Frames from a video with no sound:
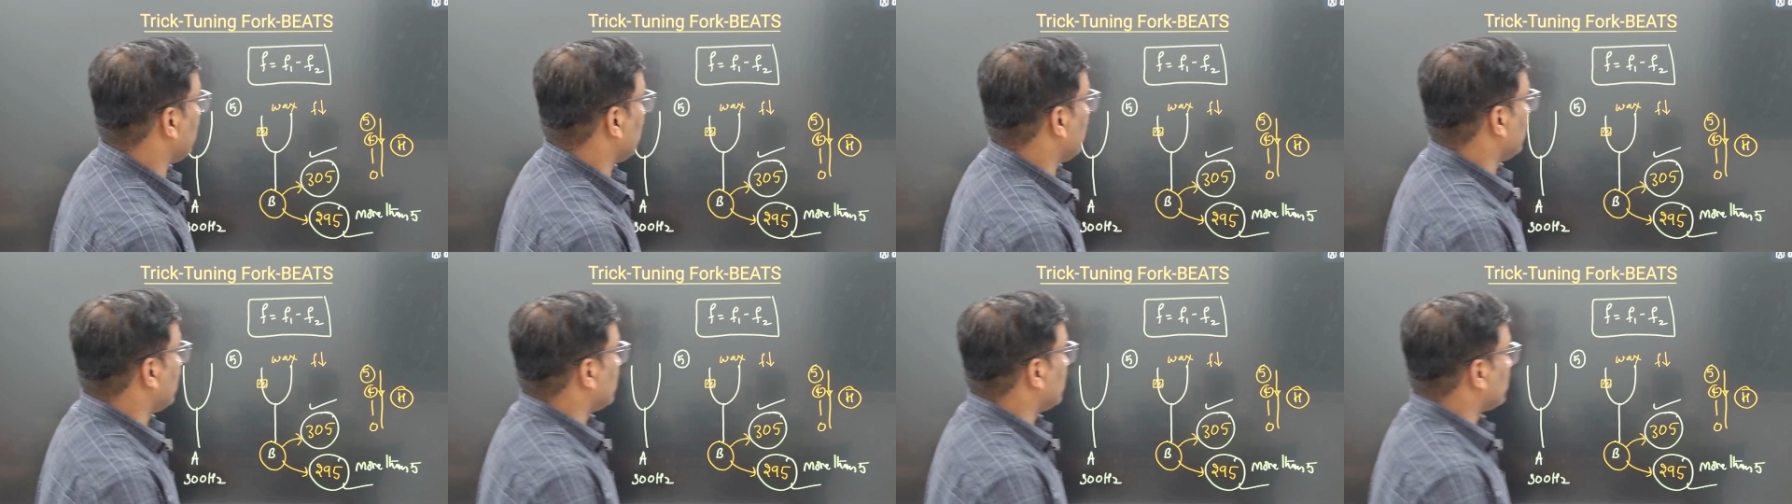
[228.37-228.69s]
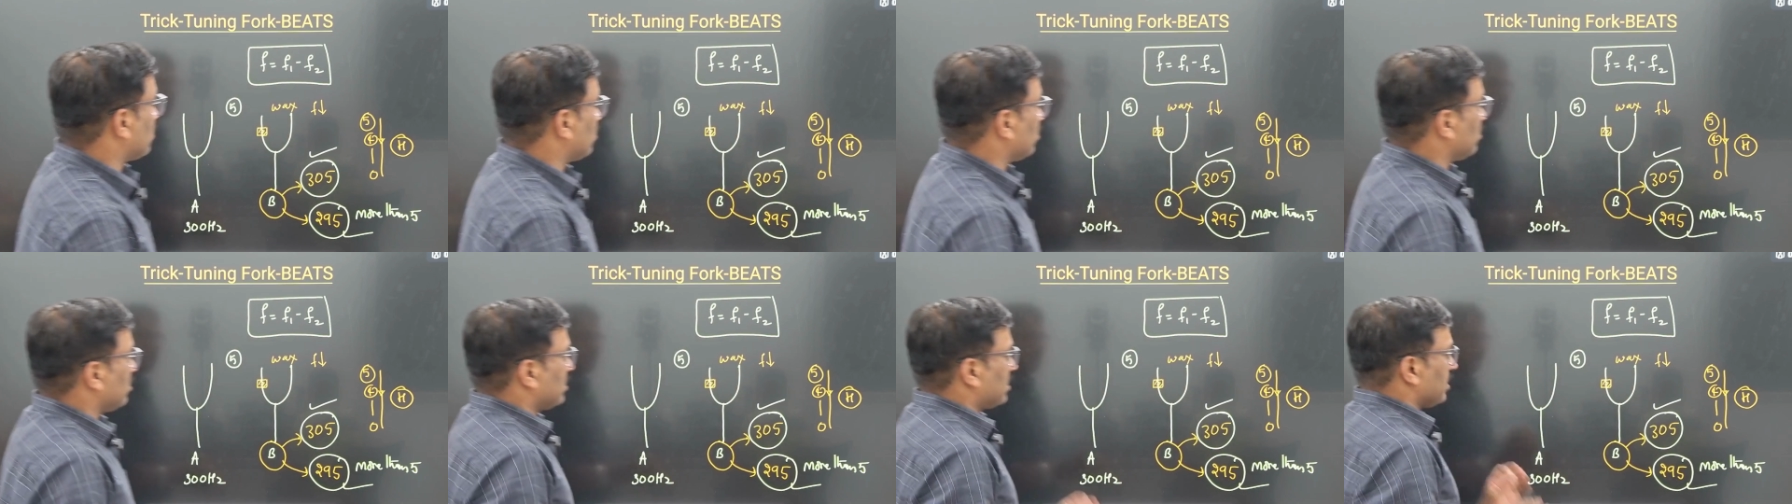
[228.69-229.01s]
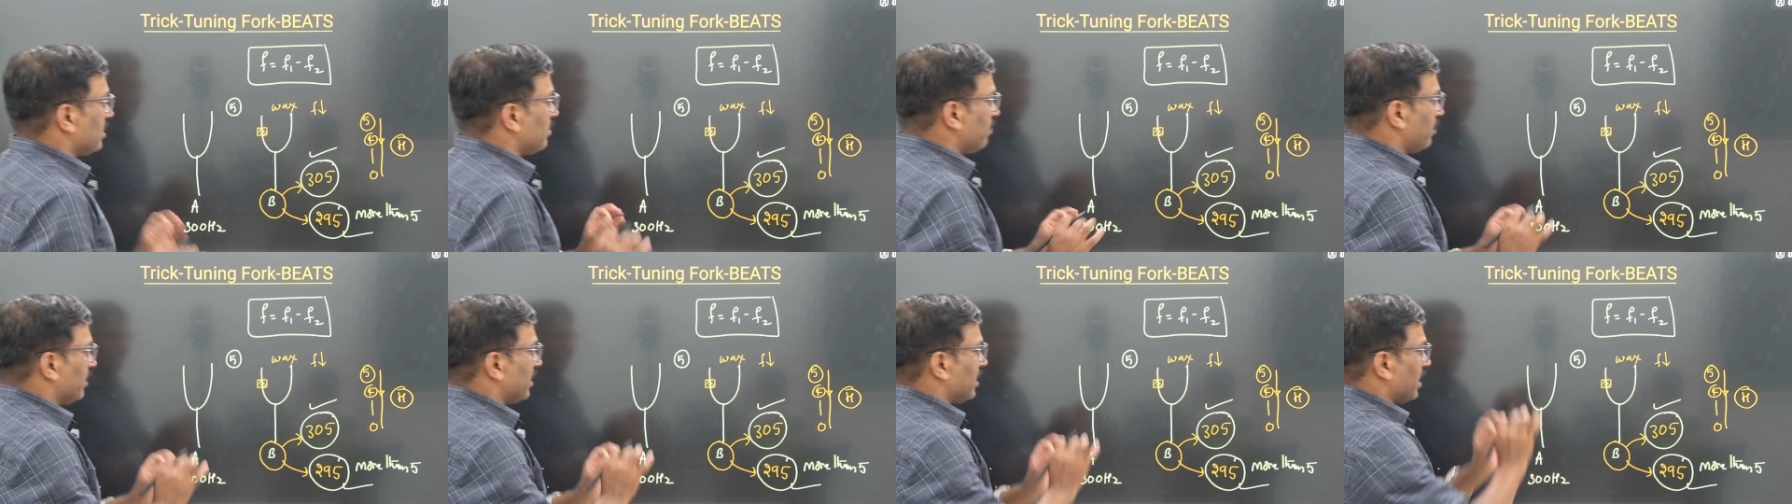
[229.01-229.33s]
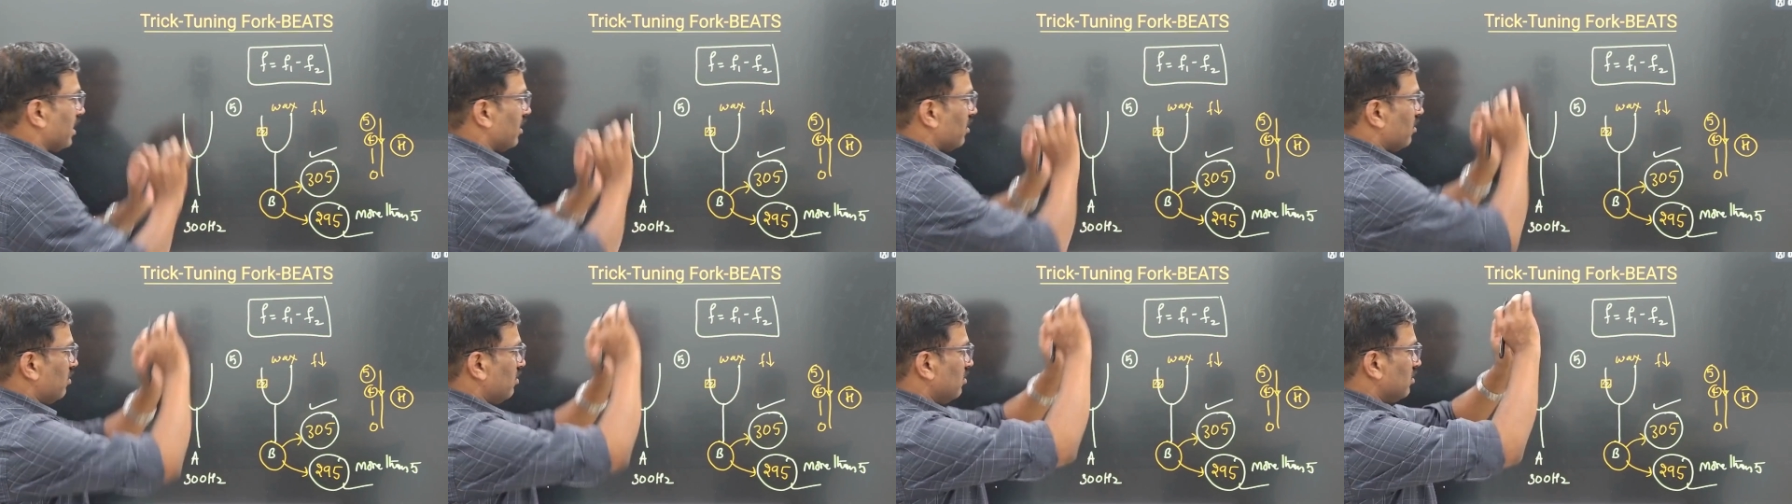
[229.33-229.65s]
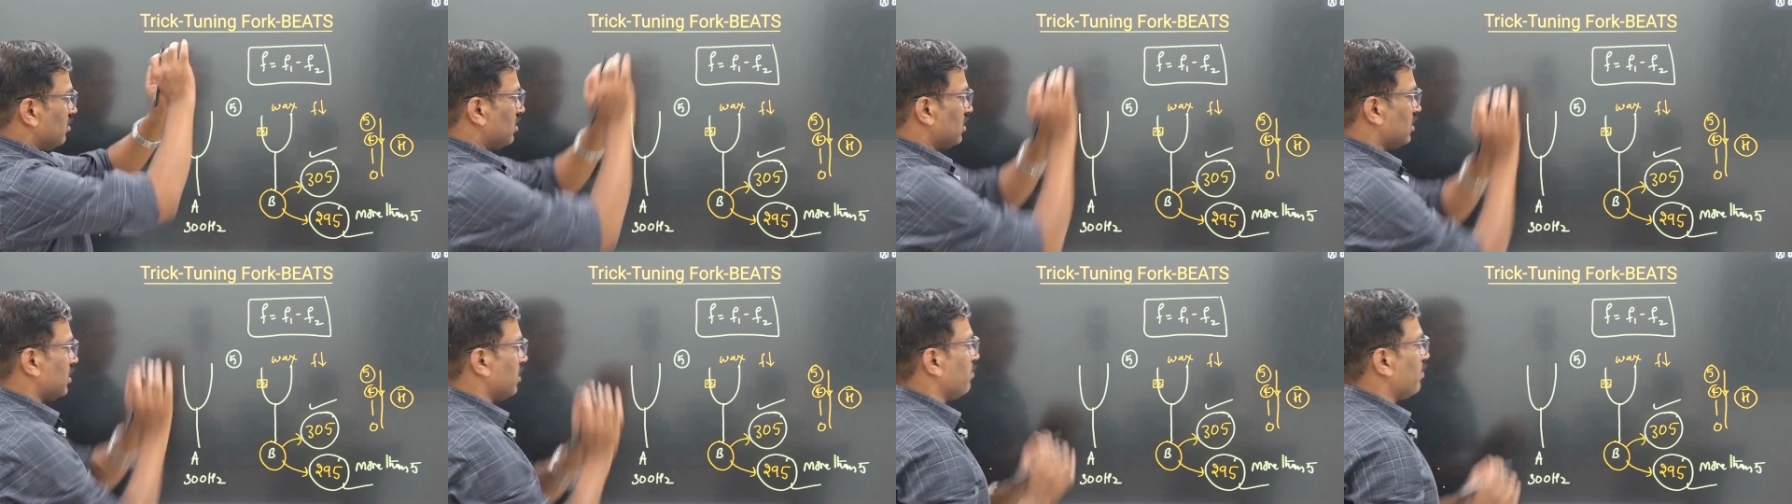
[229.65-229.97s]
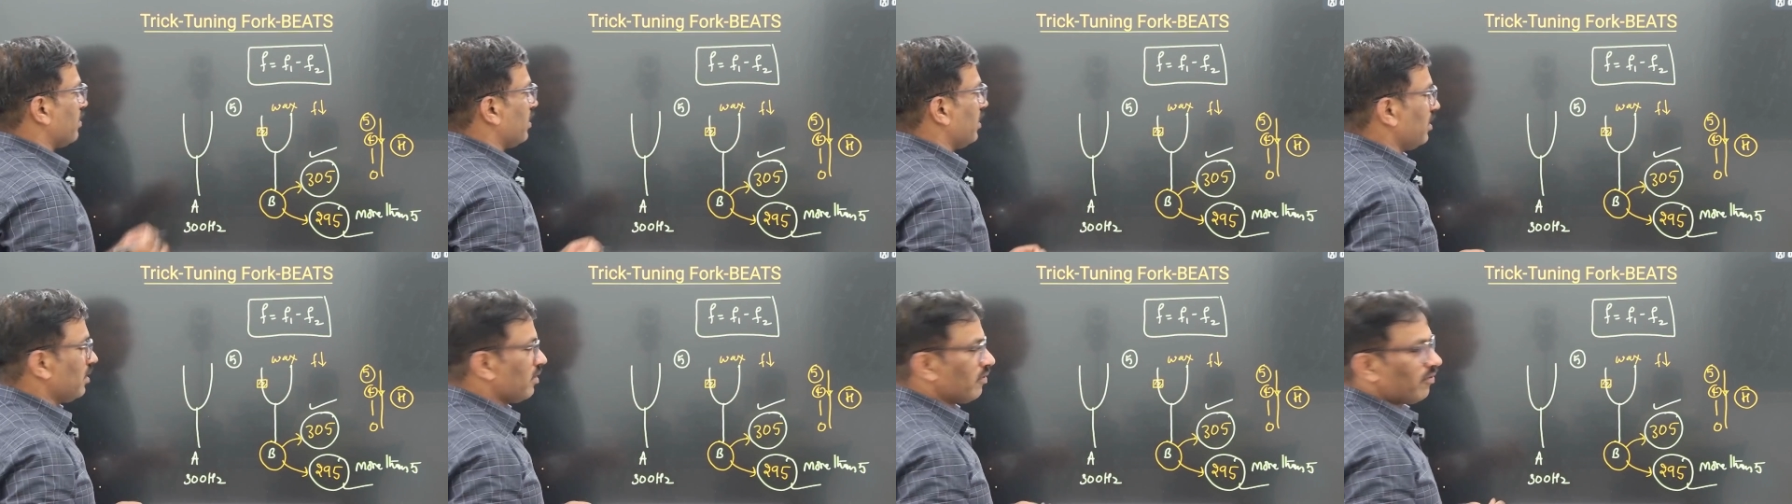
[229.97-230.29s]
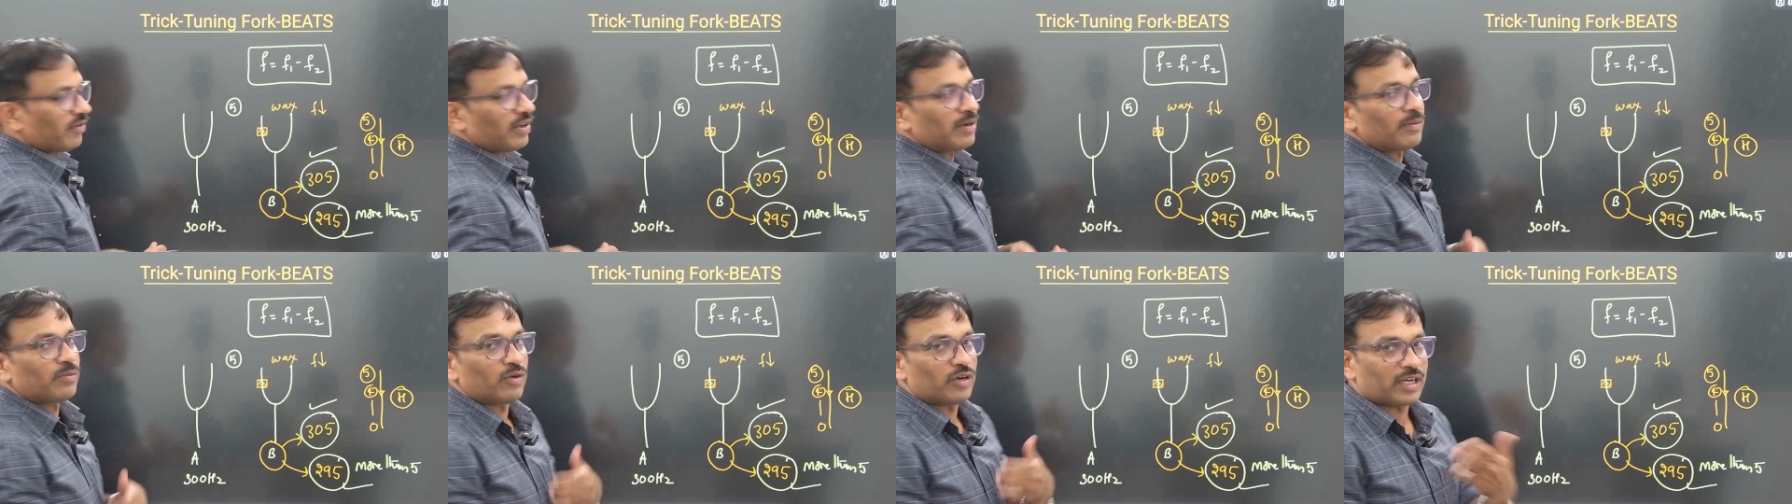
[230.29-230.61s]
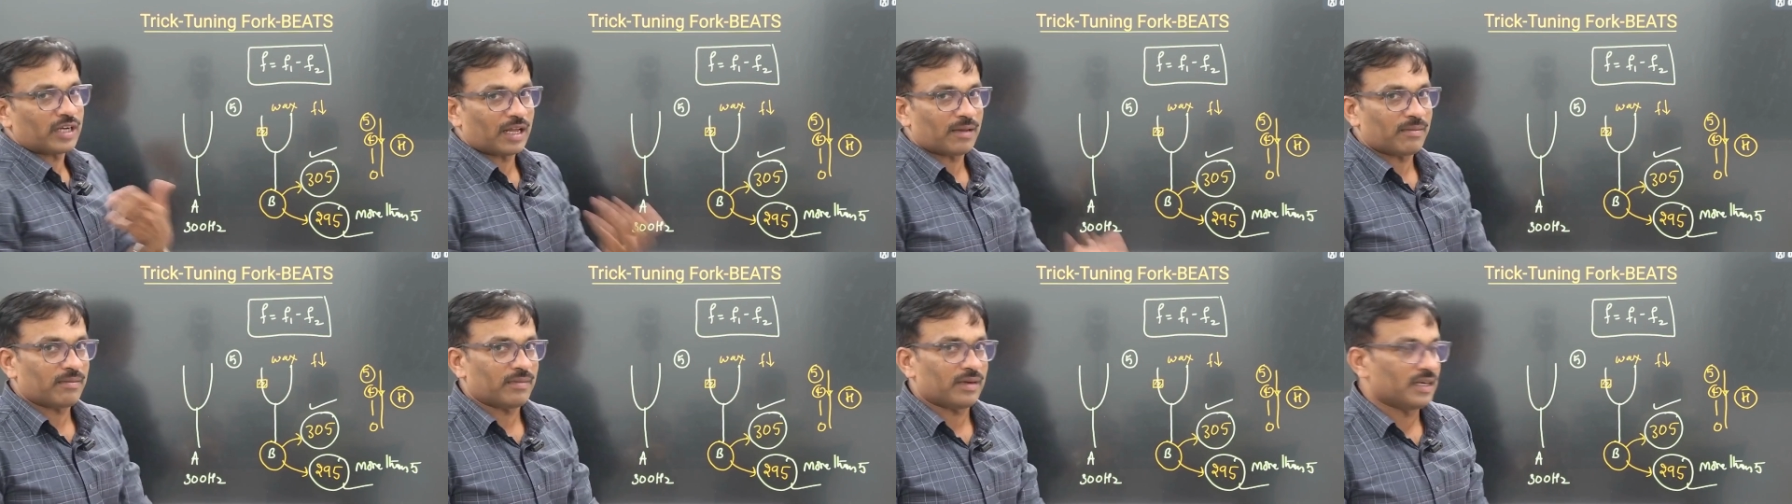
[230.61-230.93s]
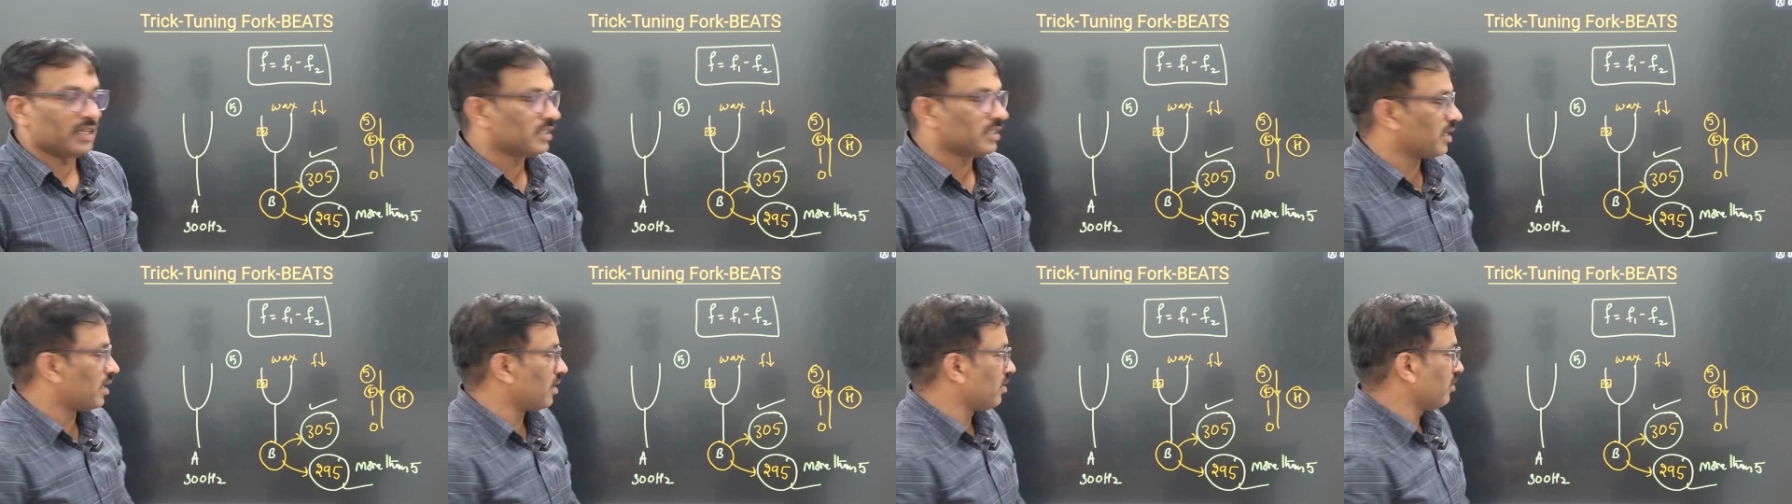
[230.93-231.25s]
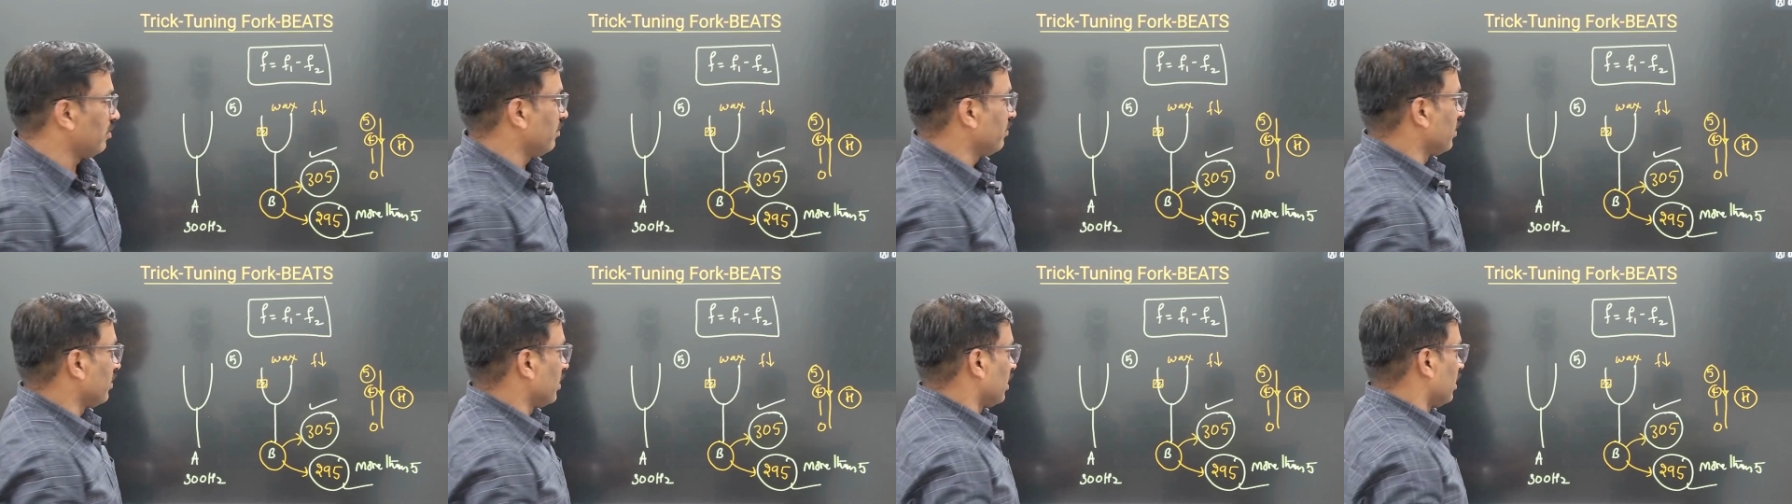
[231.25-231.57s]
So simple thing, no? Simple. One more time, listen, no?